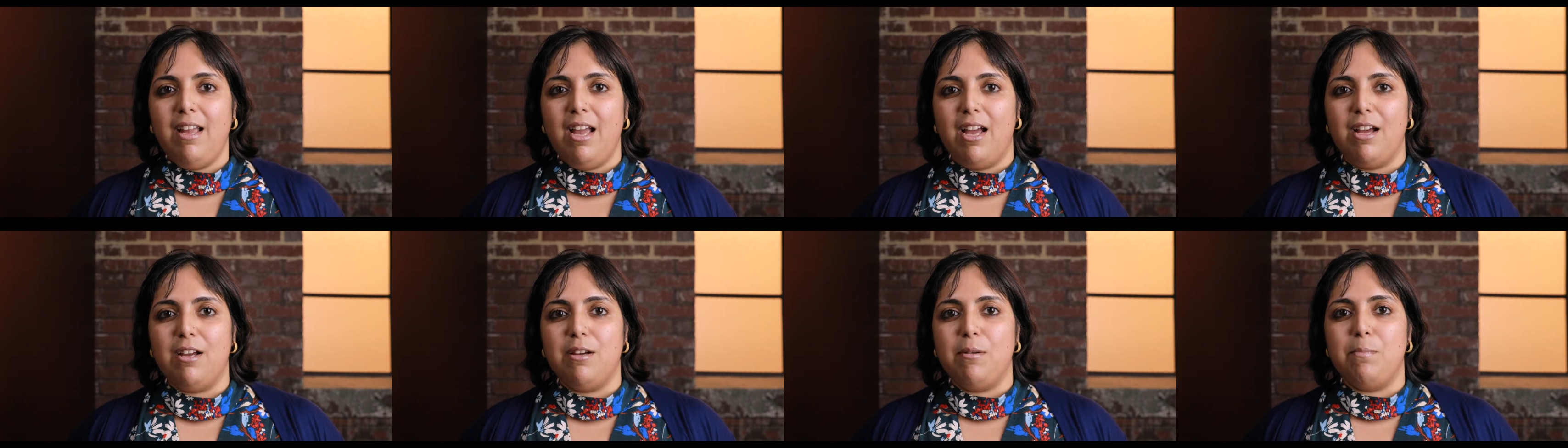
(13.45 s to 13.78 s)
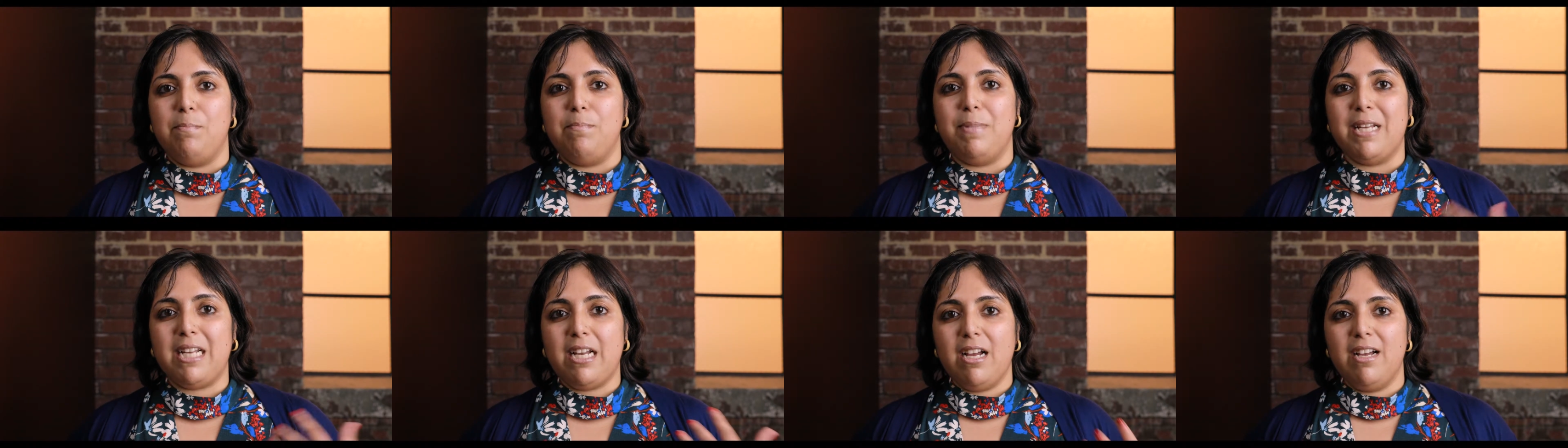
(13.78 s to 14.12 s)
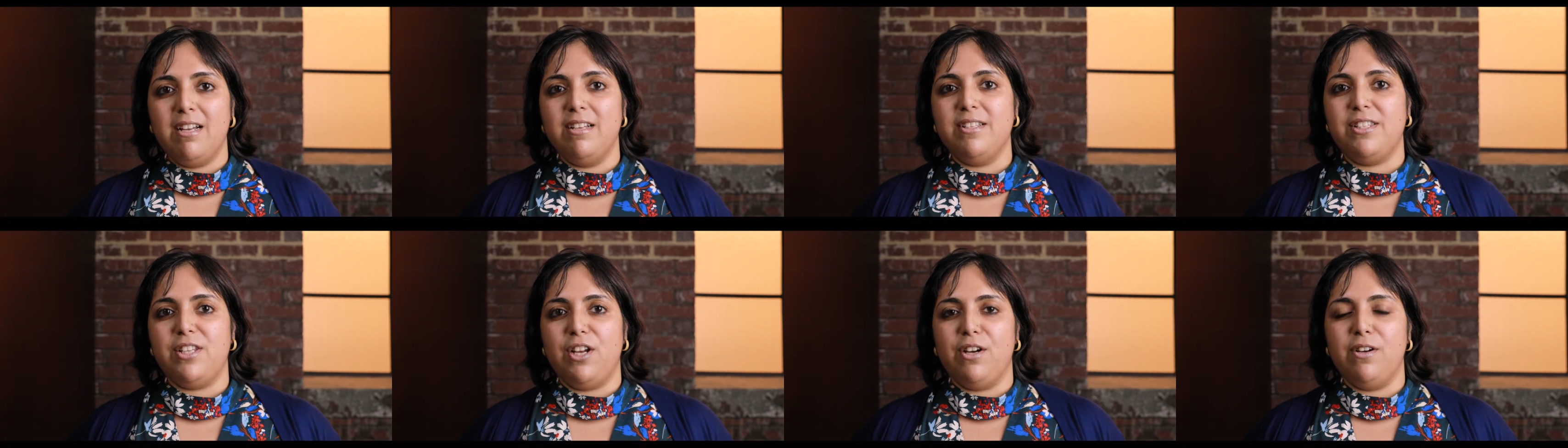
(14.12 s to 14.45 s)
uh,
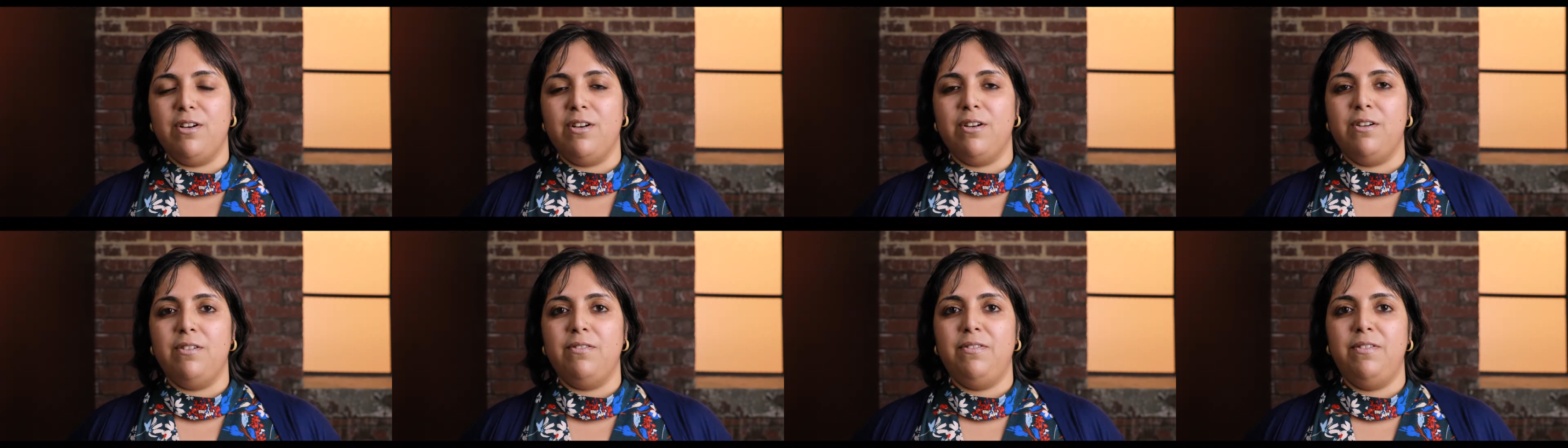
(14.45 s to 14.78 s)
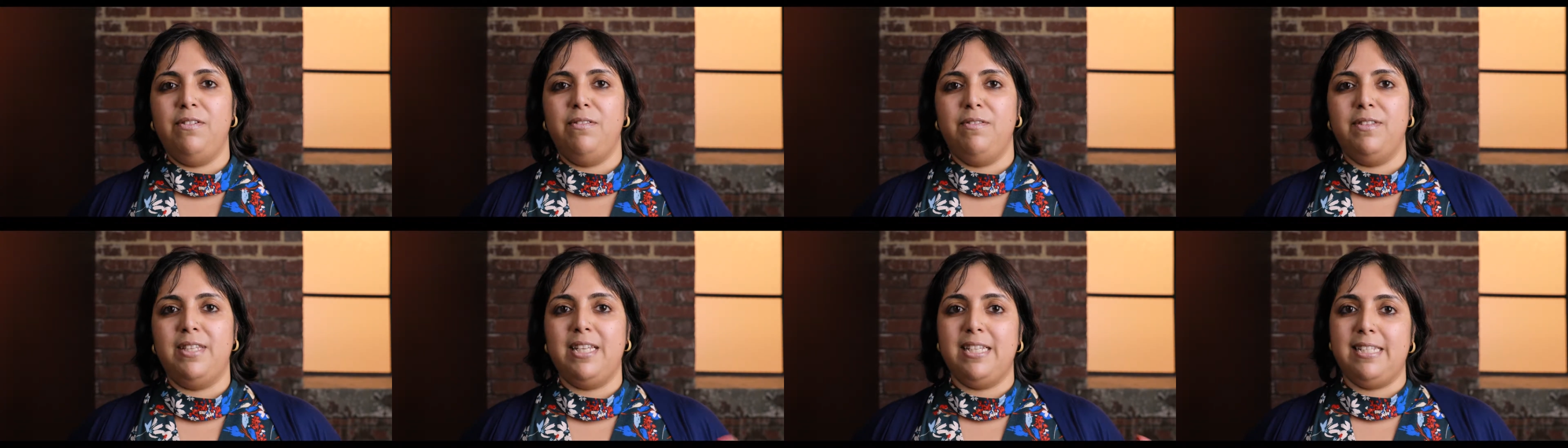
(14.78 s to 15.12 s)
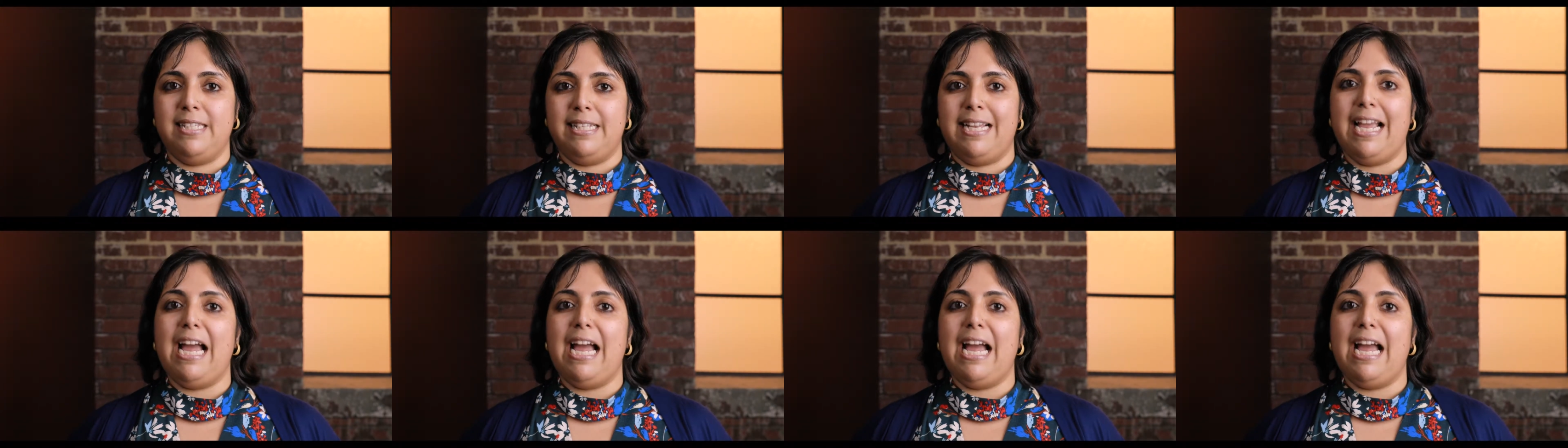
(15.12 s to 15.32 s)
because of this